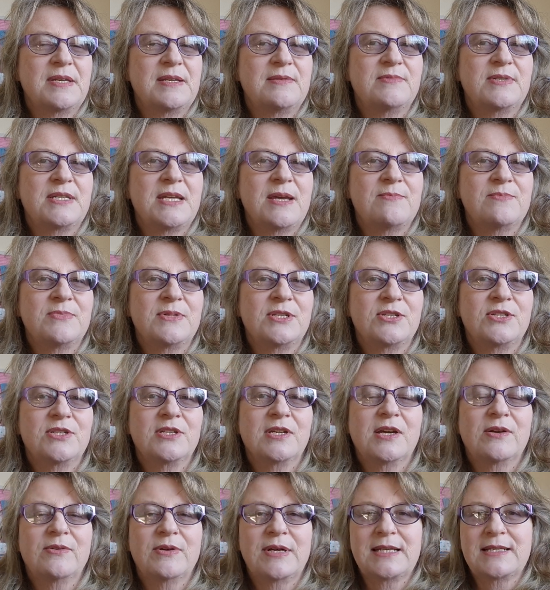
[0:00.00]
been tempted to
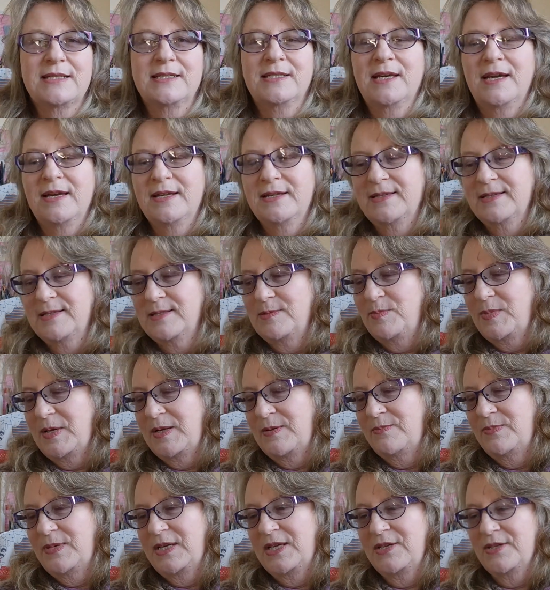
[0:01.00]
go outside and
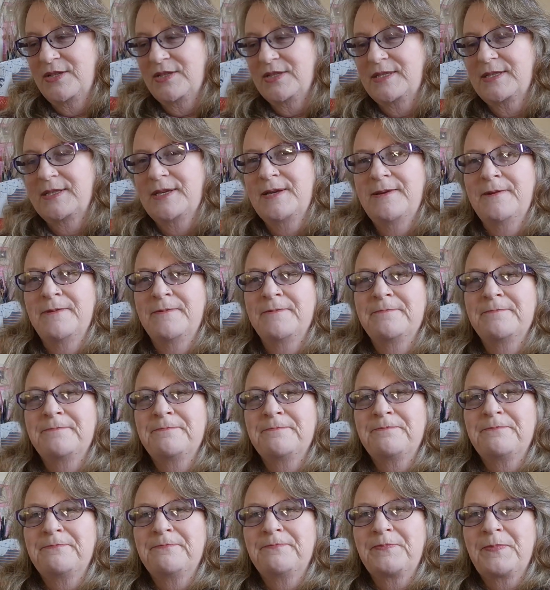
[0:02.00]
spin because,
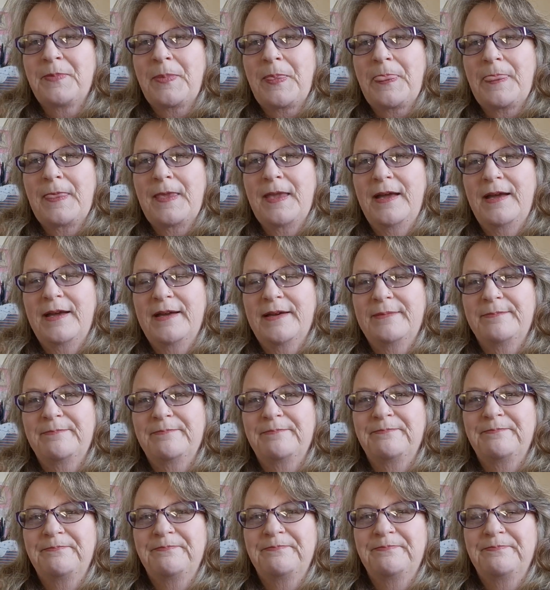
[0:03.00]
no,